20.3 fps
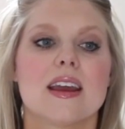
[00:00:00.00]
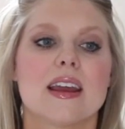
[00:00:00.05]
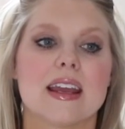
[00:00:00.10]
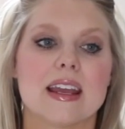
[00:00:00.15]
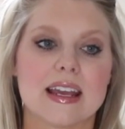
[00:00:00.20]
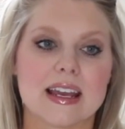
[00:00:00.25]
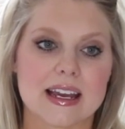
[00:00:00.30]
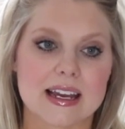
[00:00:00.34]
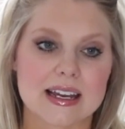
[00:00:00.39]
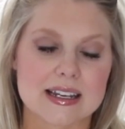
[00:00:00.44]

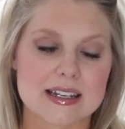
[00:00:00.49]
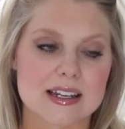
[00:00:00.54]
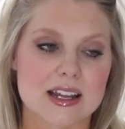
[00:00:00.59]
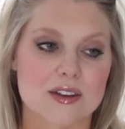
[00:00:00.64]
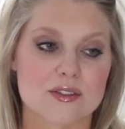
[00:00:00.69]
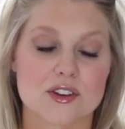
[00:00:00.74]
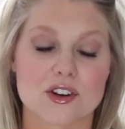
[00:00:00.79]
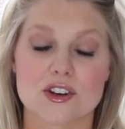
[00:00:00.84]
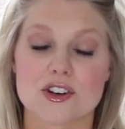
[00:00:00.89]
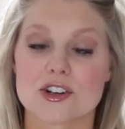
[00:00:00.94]
and
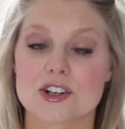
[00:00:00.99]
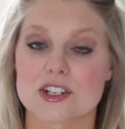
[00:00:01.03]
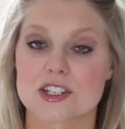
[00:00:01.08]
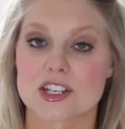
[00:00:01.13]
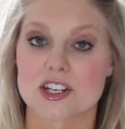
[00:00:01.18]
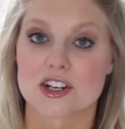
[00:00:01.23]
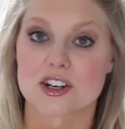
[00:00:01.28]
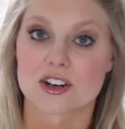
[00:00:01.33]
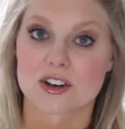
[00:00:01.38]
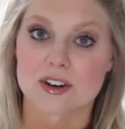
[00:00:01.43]
if you're
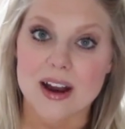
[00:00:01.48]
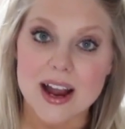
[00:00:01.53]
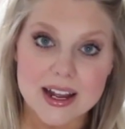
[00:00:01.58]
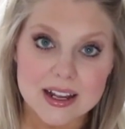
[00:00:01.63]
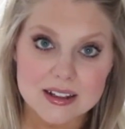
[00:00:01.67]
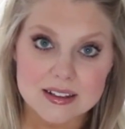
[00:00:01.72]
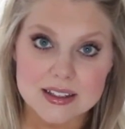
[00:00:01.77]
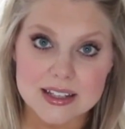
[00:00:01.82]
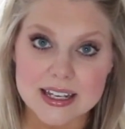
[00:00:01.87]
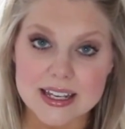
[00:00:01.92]
nursing
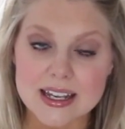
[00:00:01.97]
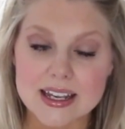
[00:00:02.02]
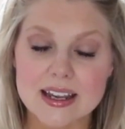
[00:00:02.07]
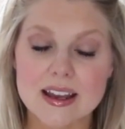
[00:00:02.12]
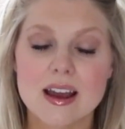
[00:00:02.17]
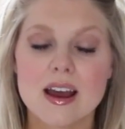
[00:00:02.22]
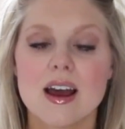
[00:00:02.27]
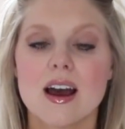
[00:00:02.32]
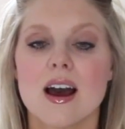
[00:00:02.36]
correctly,